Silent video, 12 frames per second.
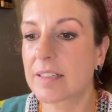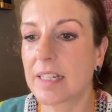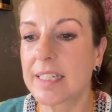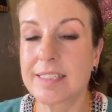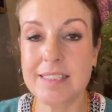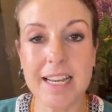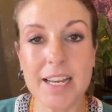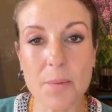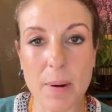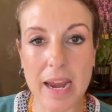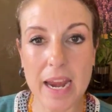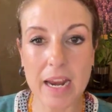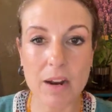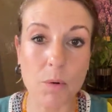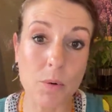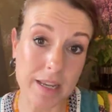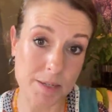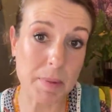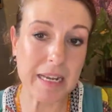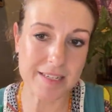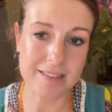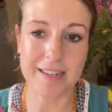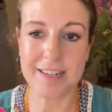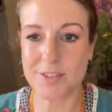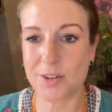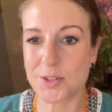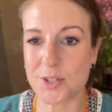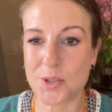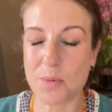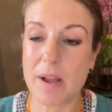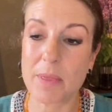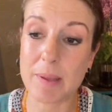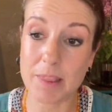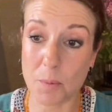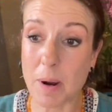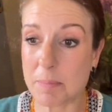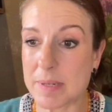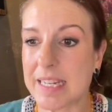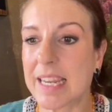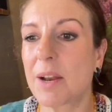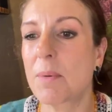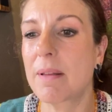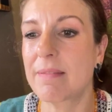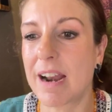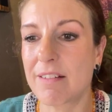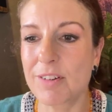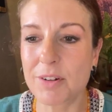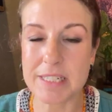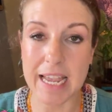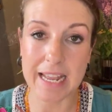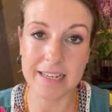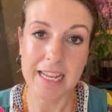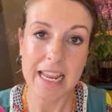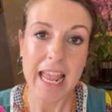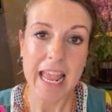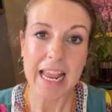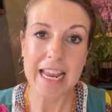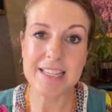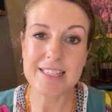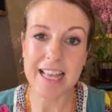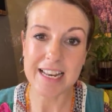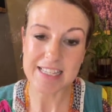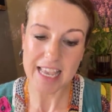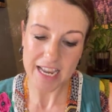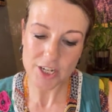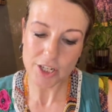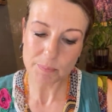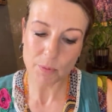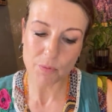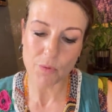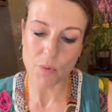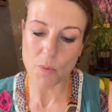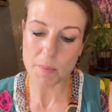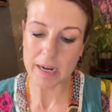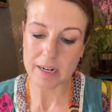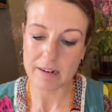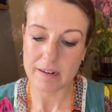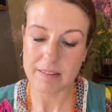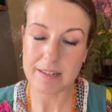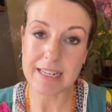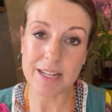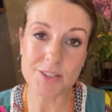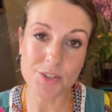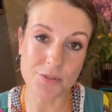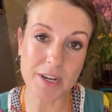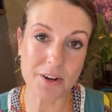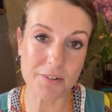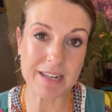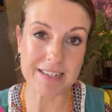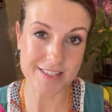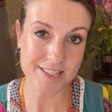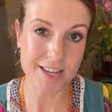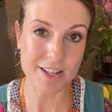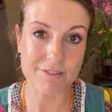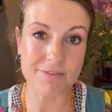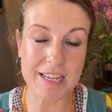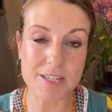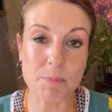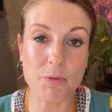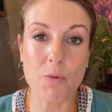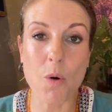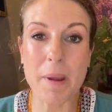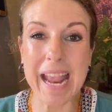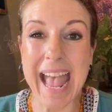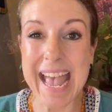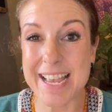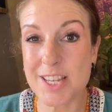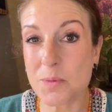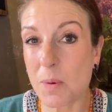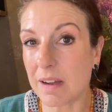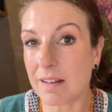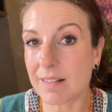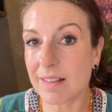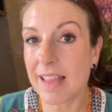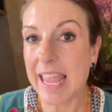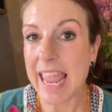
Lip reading: study there's many studies, not just the one, but the one particular one that I've looked at is that it's actually performing, the Delta-3-carene itself is performing as well